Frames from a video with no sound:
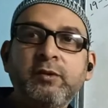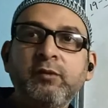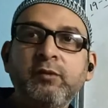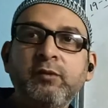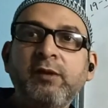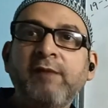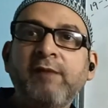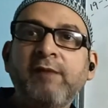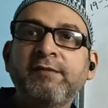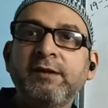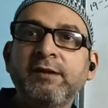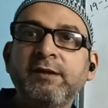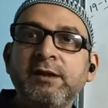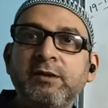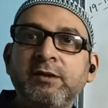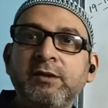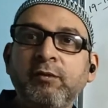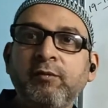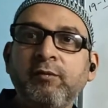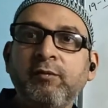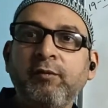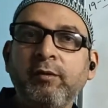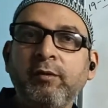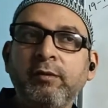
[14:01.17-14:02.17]
soon after the
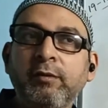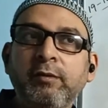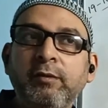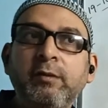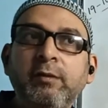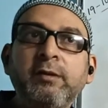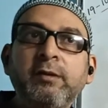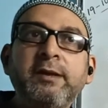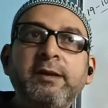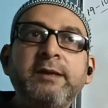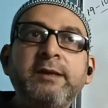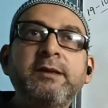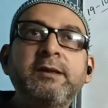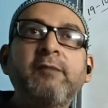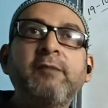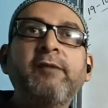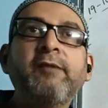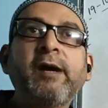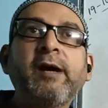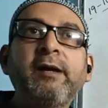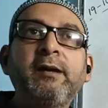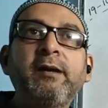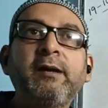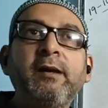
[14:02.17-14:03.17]
snowfall. You know the reason
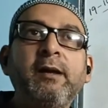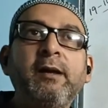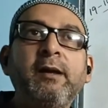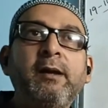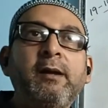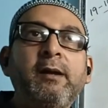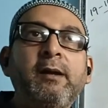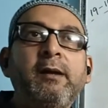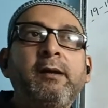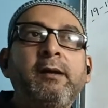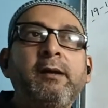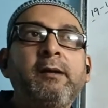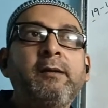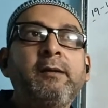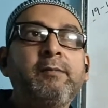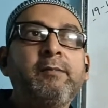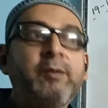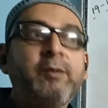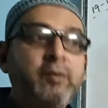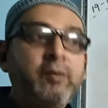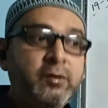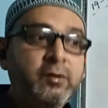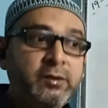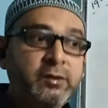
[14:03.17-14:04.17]
why?
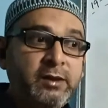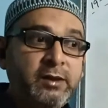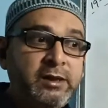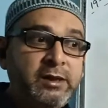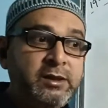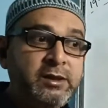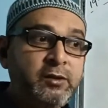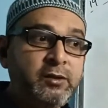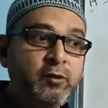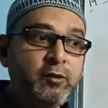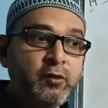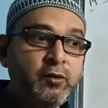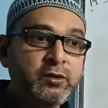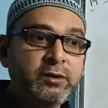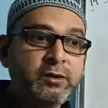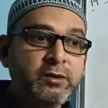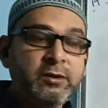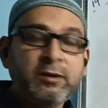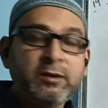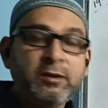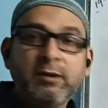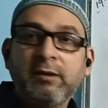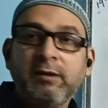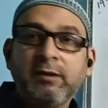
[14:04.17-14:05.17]
Because the
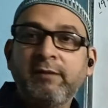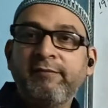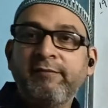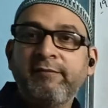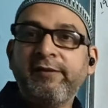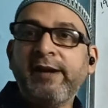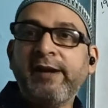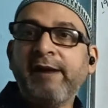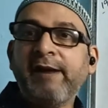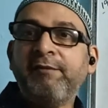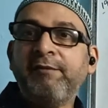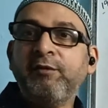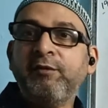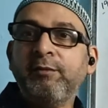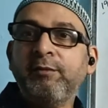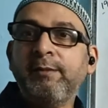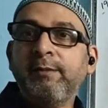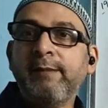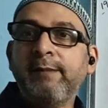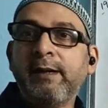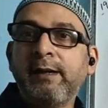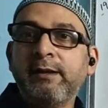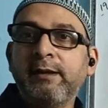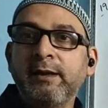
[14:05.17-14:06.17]
snows will have
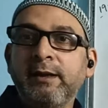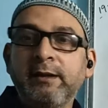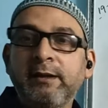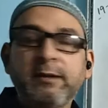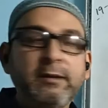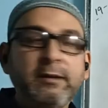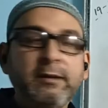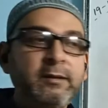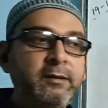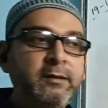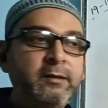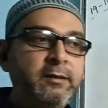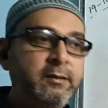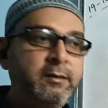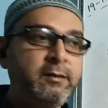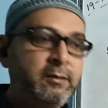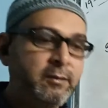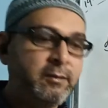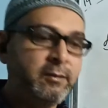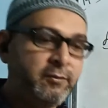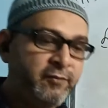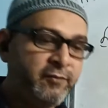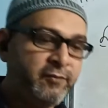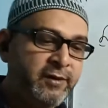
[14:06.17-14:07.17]
to be
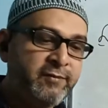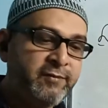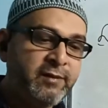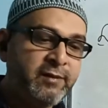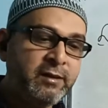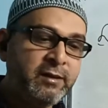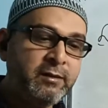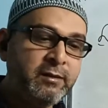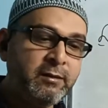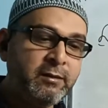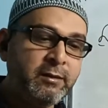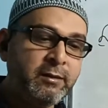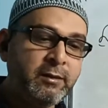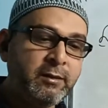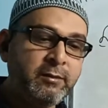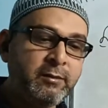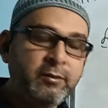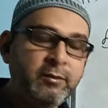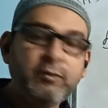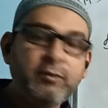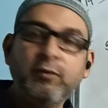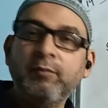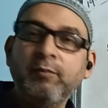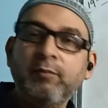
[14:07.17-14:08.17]
melted. When
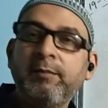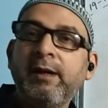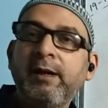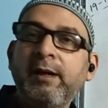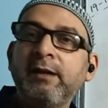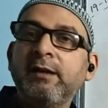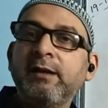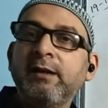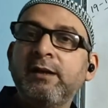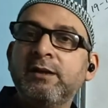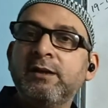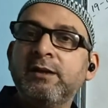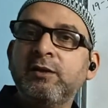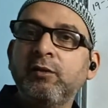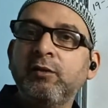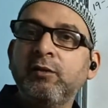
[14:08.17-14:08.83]
will to melt the